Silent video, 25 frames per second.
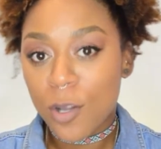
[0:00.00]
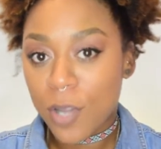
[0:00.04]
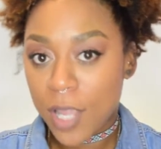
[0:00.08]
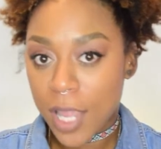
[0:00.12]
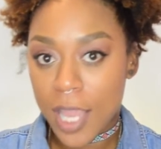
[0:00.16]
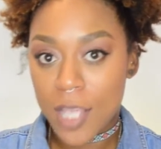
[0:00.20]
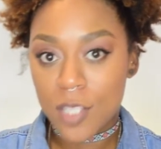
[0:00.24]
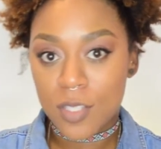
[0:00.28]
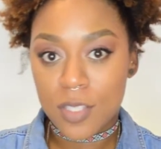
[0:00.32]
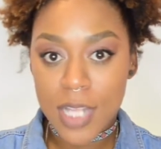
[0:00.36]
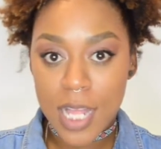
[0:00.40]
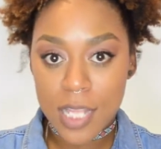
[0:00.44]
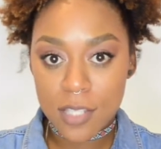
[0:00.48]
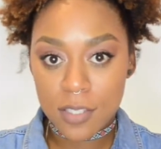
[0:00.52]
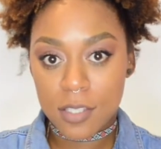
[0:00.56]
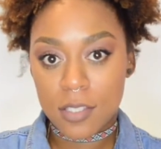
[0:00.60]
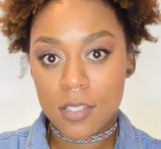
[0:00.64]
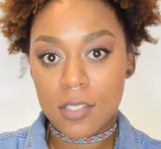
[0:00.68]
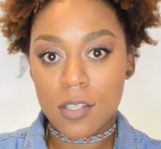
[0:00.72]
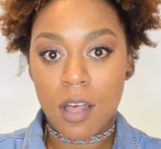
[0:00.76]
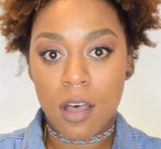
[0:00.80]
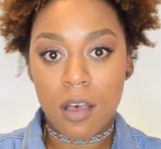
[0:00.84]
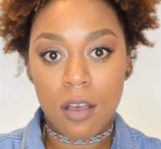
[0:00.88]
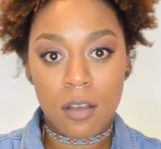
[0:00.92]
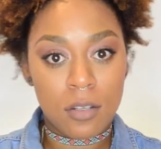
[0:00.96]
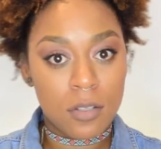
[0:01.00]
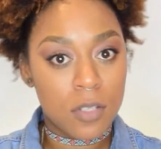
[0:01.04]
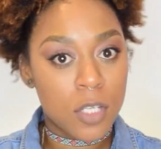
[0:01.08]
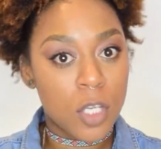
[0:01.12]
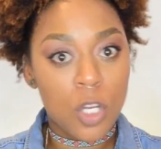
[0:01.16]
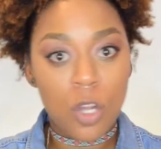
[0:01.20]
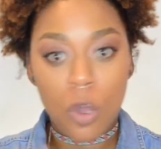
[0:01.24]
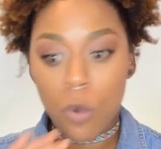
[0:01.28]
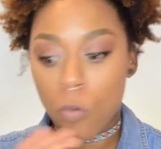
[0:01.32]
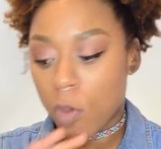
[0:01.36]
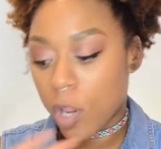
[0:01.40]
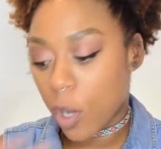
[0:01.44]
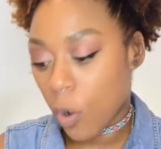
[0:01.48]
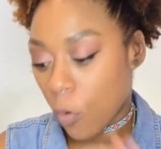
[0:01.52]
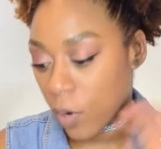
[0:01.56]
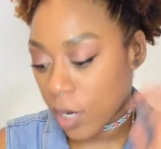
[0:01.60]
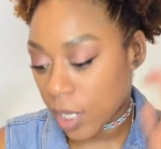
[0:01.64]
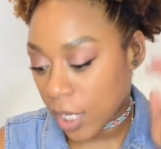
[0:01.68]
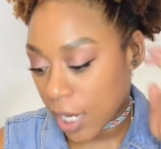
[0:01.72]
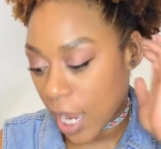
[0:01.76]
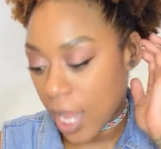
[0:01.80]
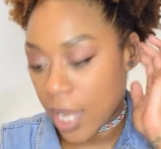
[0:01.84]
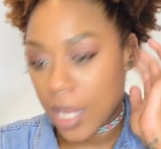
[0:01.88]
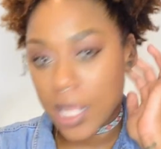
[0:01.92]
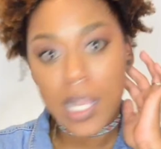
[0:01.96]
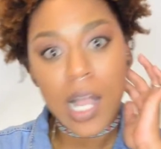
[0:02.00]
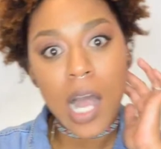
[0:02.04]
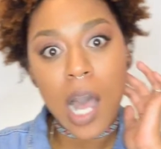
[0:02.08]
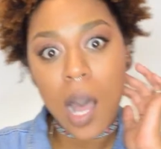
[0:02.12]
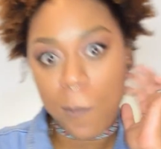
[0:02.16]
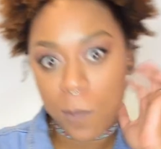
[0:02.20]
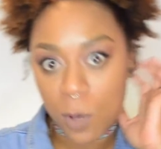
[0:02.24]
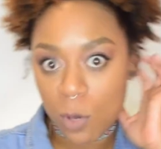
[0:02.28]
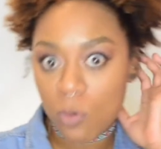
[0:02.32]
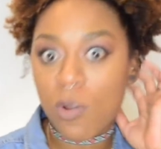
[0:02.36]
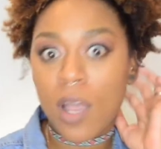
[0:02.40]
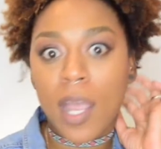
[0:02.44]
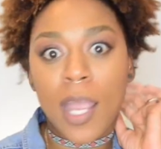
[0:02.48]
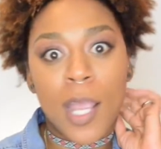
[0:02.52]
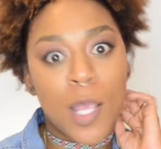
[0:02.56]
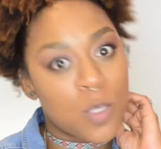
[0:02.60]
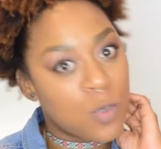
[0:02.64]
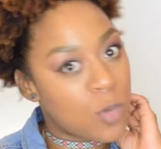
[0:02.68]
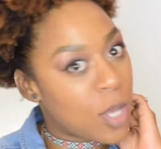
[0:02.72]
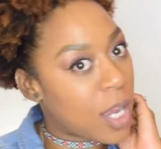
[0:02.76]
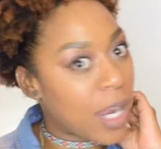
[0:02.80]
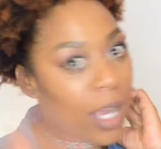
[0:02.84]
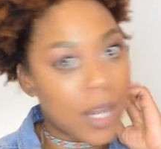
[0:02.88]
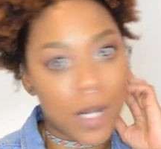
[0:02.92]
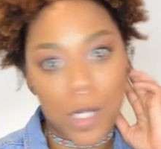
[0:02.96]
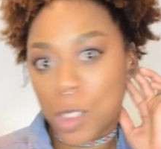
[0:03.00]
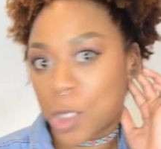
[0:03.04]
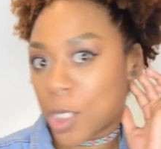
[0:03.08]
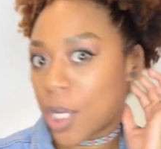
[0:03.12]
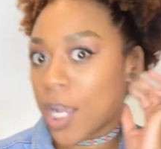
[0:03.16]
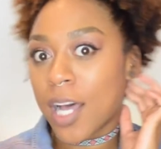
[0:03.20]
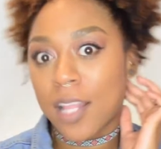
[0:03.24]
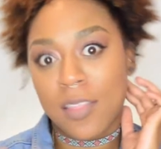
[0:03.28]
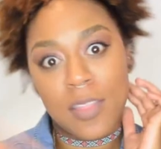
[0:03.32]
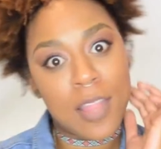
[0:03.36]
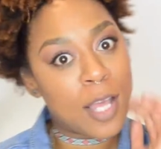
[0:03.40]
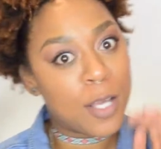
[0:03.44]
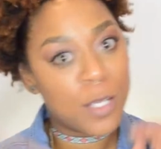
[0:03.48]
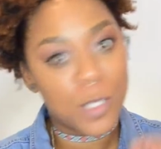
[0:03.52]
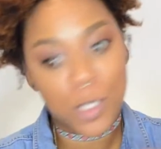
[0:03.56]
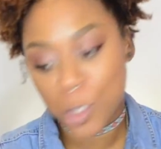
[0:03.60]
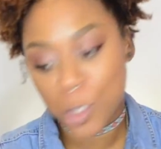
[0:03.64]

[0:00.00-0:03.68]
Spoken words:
Okay, so that's the song. You know, we don't want to get any copyright, so I gotta cut that